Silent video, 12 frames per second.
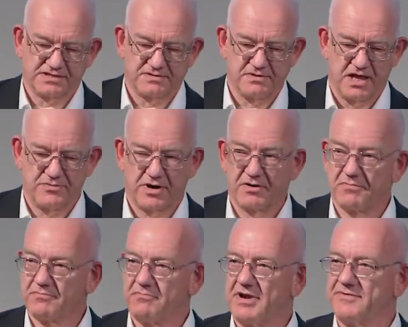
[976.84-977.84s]

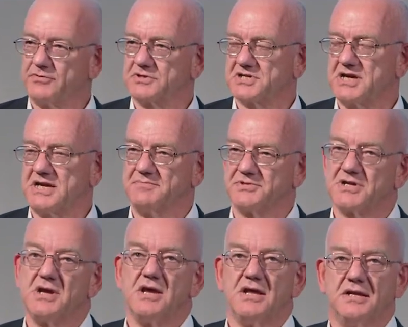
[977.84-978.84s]
lower-level teams,
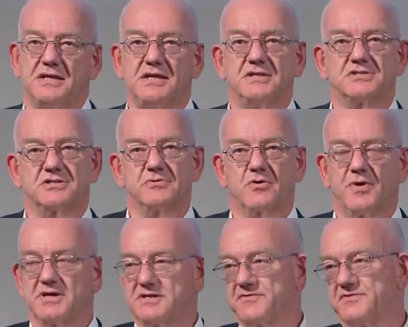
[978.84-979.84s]
leads to a
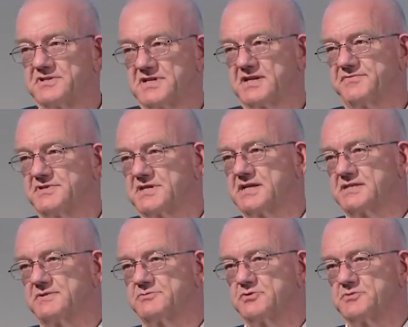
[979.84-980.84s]
quite different set of
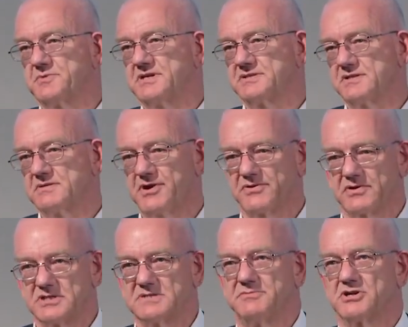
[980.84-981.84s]
incentives, which means that the
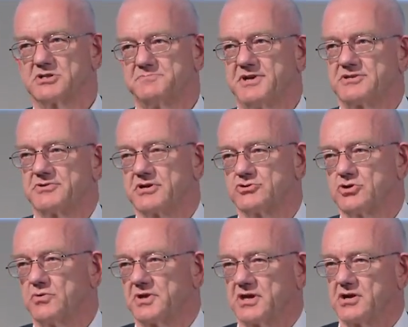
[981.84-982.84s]
Americans are much better at
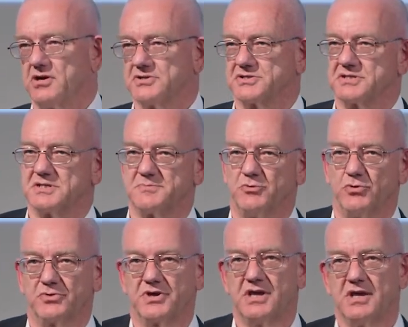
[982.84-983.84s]
controlling costs in
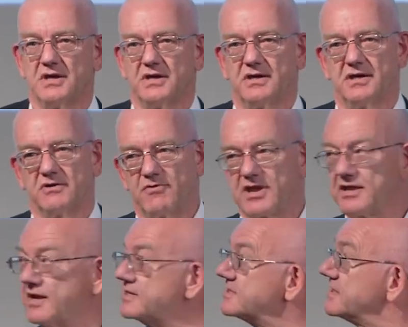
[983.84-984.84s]
sport and
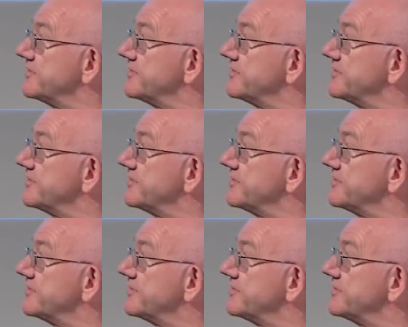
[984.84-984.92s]
regulating the